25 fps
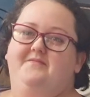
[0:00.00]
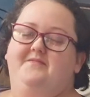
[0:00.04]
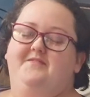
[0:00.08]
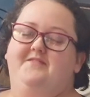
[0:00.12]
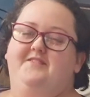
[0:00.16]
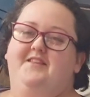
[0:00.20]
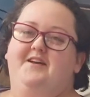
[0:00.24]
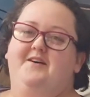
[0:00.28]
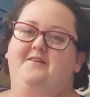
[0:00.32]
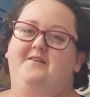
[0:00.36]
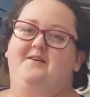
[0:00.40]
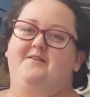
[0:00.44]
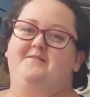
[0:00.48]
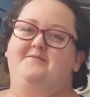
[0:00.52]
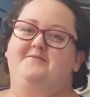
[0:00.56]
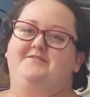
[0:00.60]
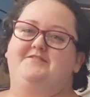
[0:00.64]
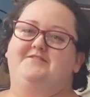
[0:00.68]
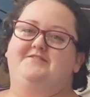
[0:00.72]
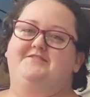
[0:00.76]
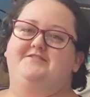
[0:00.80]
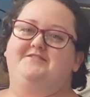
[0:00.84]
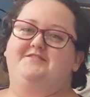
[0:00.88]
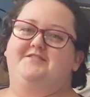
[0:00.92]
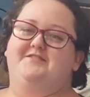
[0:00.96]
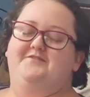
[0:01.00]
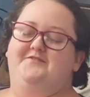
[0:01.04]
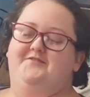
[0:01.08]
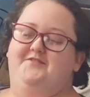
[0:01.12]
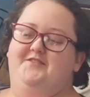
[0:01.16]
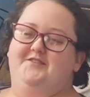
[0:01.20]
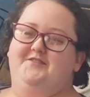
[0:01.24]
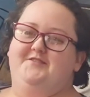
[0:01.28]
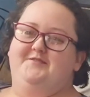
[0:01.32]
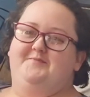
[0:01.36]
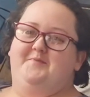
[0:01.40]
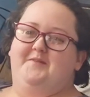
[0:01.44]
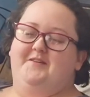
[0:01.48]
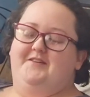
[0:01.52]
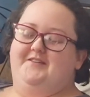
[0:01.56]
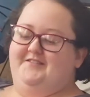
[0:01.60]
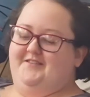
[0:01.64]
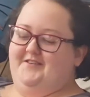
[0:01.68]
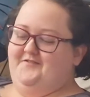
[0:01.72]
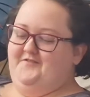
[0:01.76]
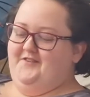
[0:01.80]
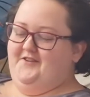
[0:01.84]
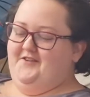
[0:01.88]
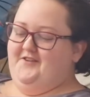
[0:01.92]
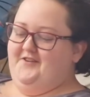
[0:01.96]
No, I was just confused because
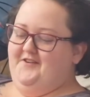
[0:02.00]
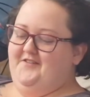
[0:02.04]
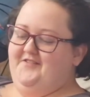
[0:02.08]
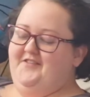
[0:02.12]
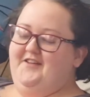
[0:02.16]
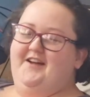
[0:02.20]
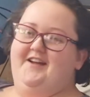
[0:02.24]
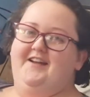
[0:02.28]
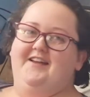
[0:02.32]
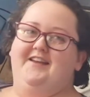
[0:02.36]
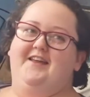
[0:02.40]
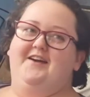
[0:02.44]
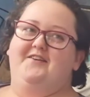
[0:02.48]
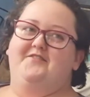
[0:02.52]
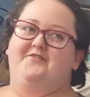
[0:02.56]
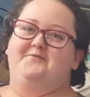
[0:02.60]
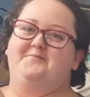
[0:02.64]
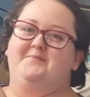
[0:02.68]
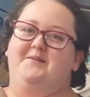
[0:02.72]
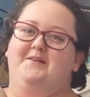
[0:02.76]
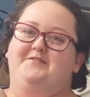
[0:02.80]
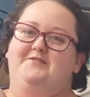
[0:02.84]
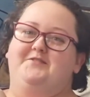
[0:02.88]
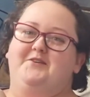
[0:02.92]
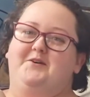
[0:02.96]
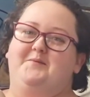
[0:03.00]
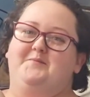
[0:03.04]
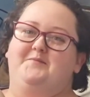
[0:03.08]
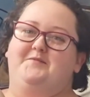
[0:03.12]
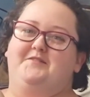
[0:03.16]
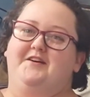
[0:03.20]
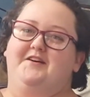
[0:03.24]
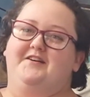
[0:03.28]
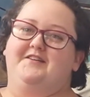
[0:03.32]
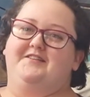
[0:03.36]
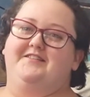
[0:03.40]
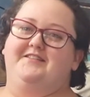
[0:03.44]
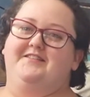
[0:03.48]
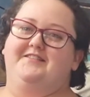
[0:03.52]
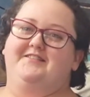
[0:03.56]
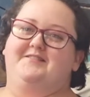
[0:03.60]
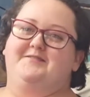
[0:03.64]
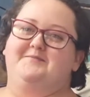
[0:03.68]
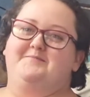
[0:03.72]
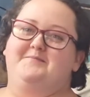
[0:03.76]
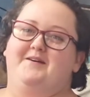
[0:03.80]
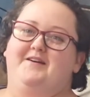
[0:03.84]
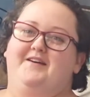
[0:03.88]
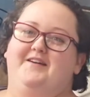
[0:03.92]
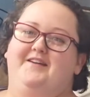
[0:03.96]
I forgot that I left my top tucked
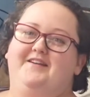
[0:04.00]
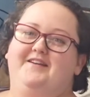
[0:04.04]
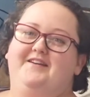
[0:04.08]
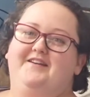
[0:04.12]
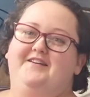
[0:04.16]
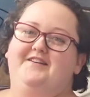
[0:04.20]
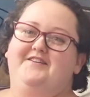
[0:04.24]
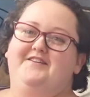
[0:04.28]
into my